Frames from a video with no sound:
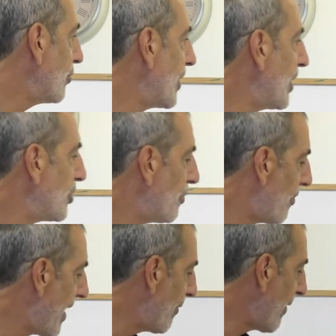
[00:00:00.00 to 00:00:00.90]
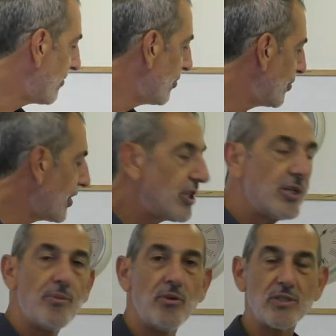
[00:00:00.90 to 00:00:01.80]
you change your brain waves, you change
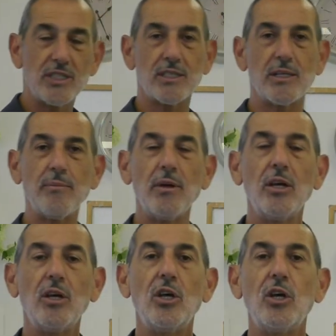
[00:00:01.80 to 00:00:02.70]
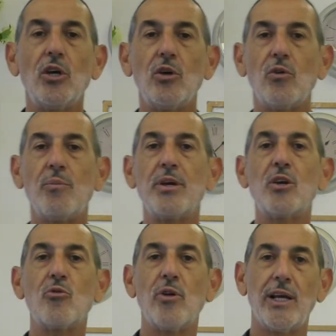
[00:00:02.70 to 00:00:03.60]
your immune system, you'll be
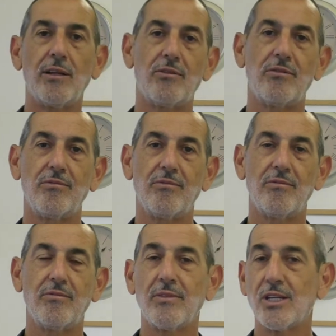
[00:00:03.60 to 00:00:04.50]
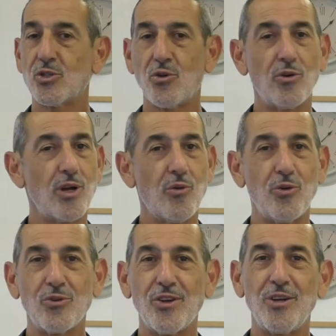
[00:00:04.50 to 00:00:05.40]
great. That's all I
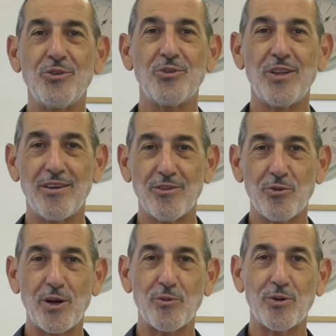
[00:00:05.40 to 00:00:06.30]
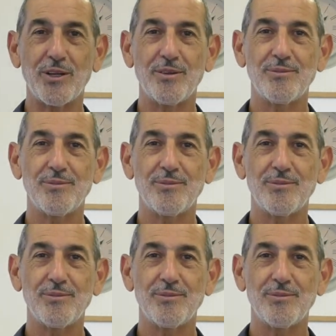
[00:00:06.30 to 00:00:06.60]
want to tell you today. Have a great one.